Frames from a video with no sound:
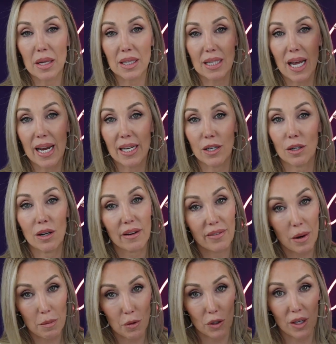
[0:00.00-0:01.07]
liner if
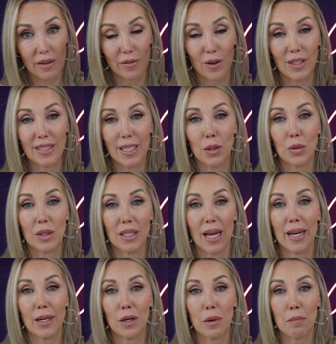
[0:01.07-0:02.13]
I'm looking for a liquid
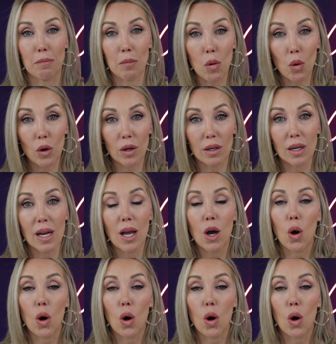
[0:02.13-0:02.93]
liner more?